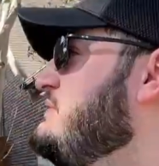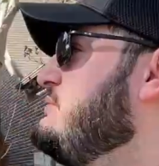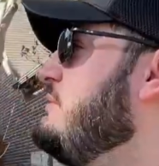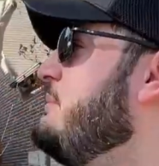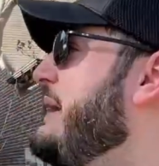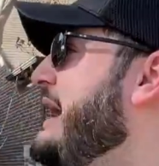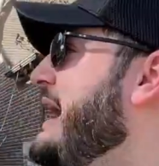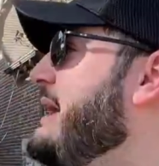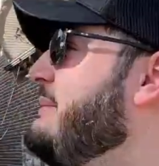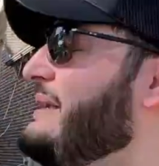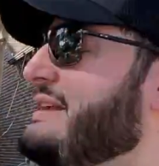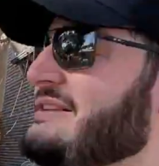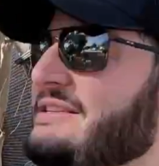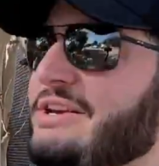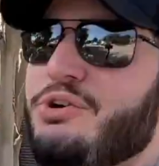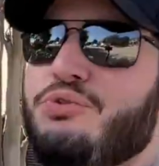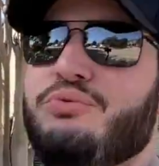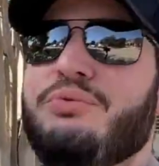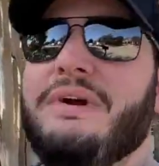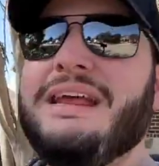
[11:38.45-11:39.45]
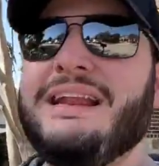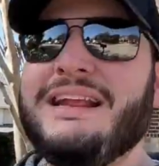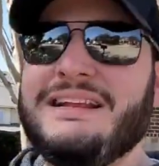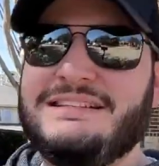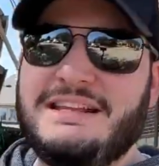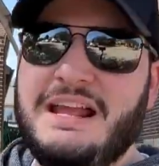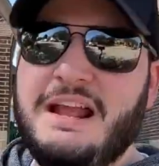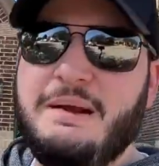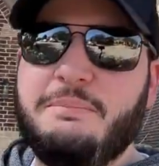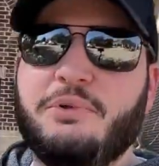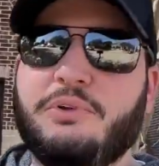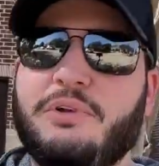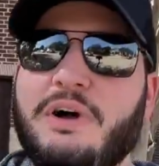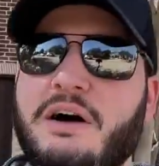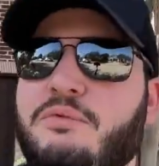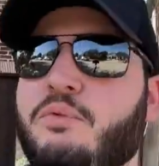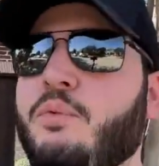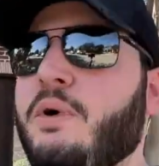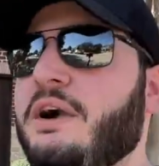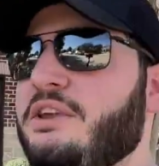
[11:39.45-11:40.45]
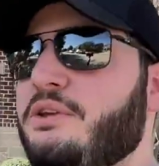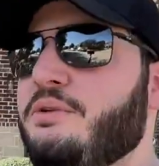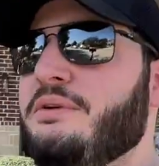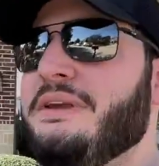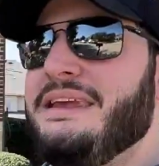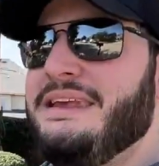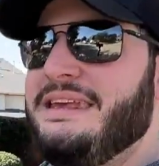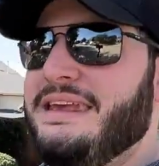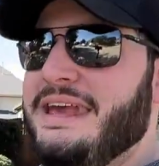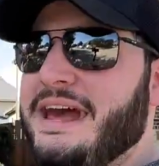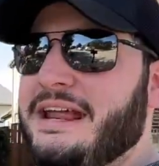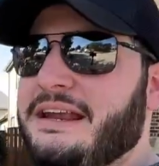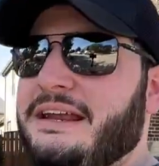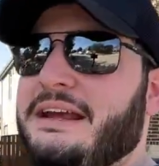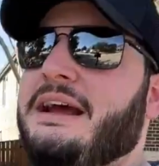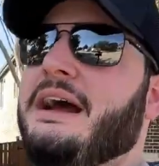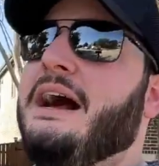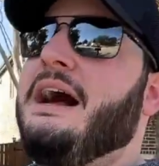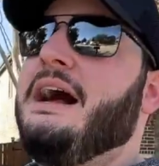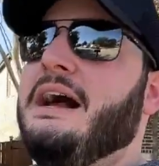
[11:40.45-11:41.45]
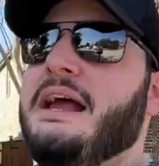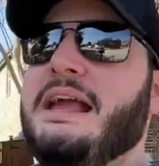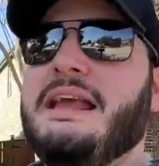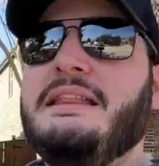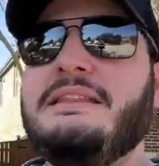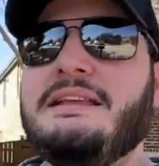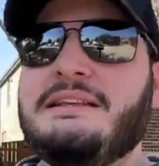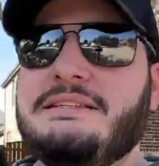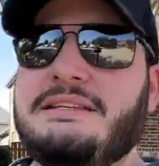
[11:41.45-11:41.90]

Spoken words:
one behind me is a great example of what you can get in this